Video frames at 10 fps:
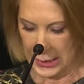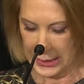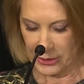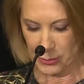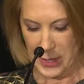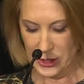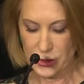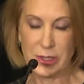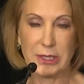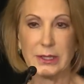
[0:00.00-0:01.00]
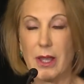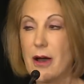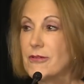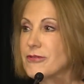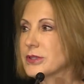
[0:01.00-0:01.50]
It is measured in
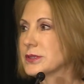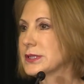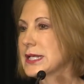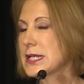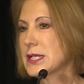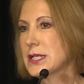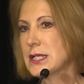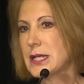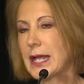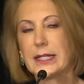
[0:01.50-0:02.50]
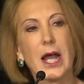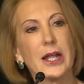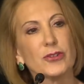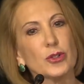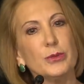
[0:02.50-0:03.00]
love and
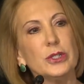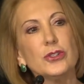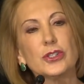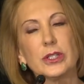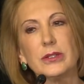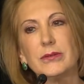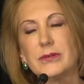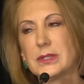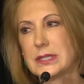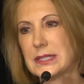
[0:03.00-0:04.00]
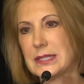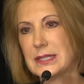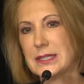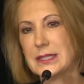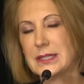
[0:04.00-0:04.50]
contribution
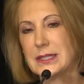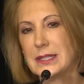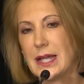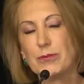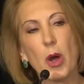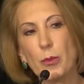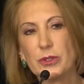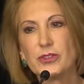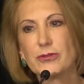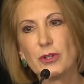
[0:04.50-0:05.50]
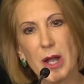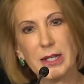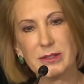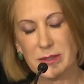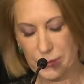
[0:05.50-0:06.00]
and moments of
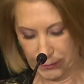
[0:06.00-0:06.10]
grace.